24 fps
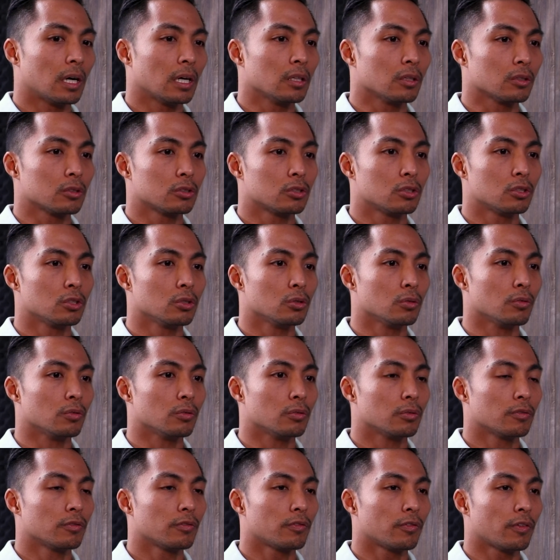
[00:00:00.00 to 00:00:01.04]
look too
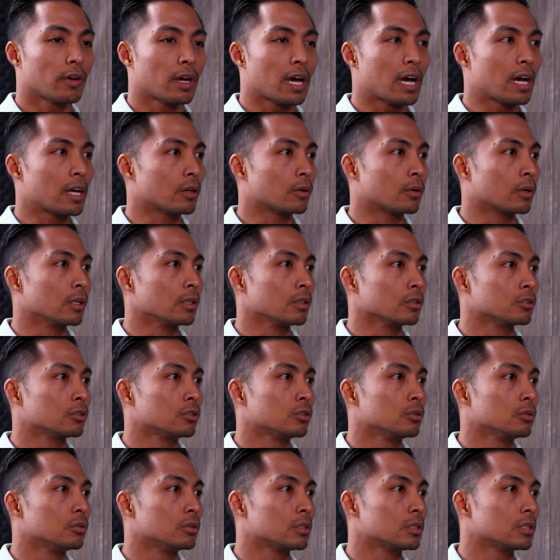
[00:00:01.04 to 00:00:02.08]
fat, or I look
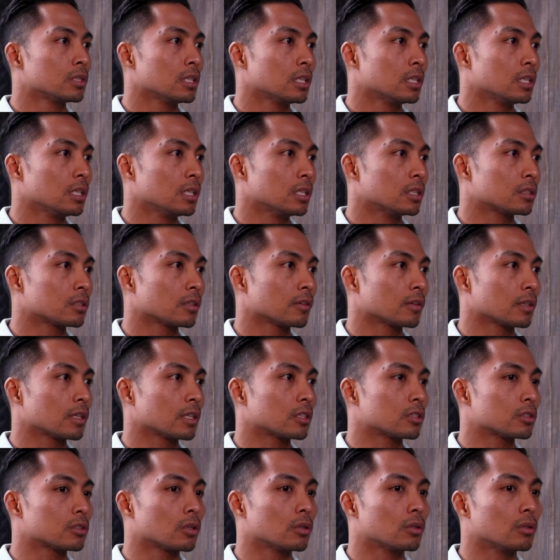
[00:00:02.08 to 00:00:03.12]
too skinny, and
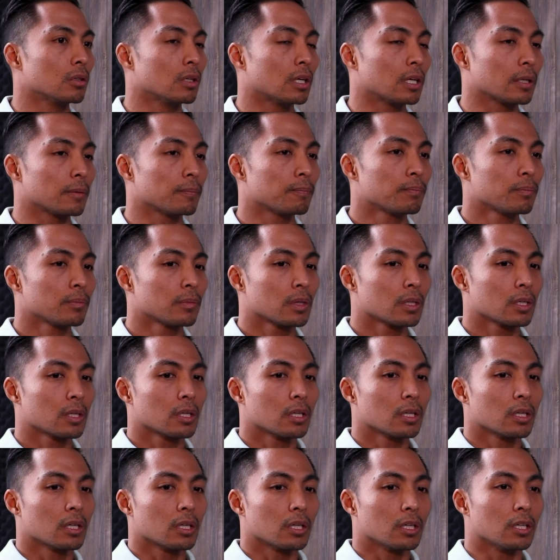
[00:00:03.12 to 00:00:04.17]
so like,
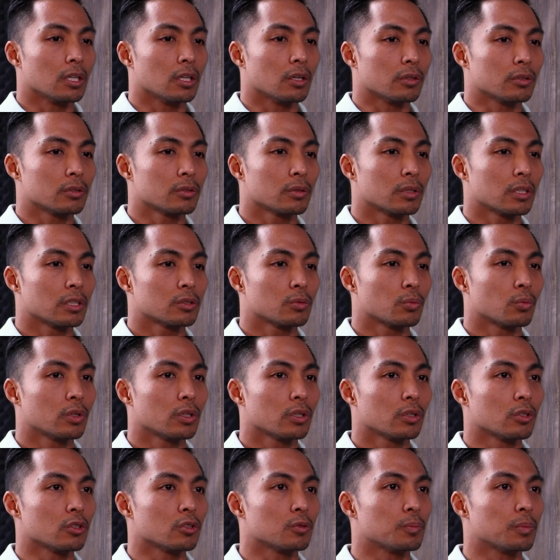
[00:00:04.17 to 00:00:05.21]
you know, so that's one
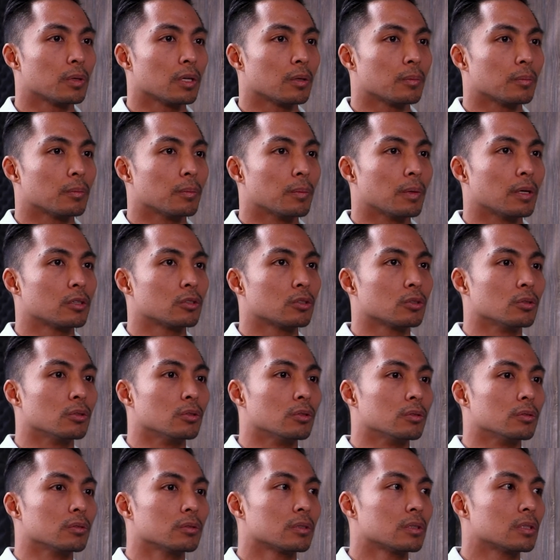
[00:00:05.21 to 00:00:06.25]
of those big
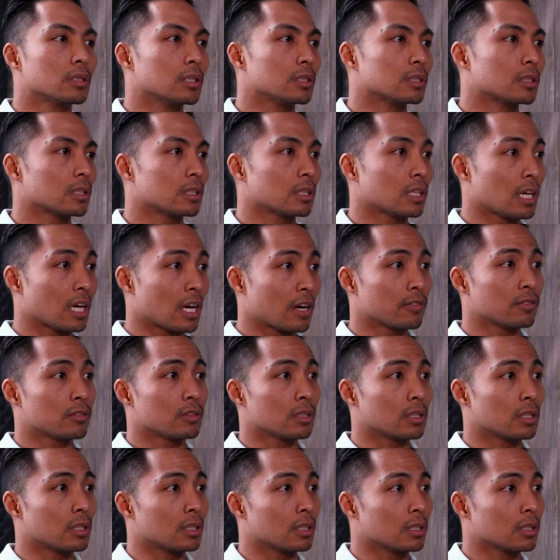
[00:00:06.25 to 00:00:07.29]
mental things that they have
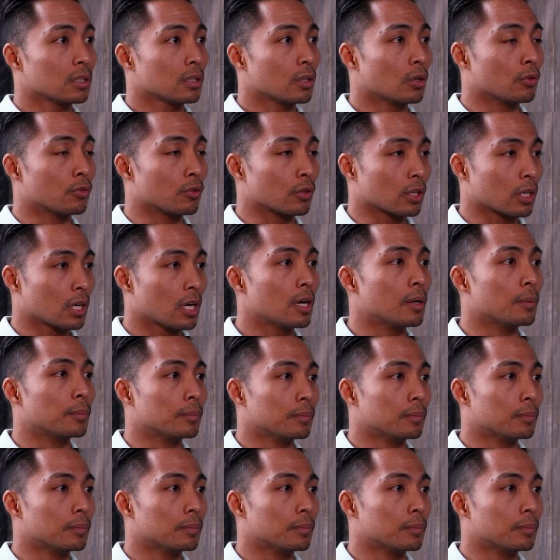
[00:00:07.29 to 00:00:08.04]
to overcome.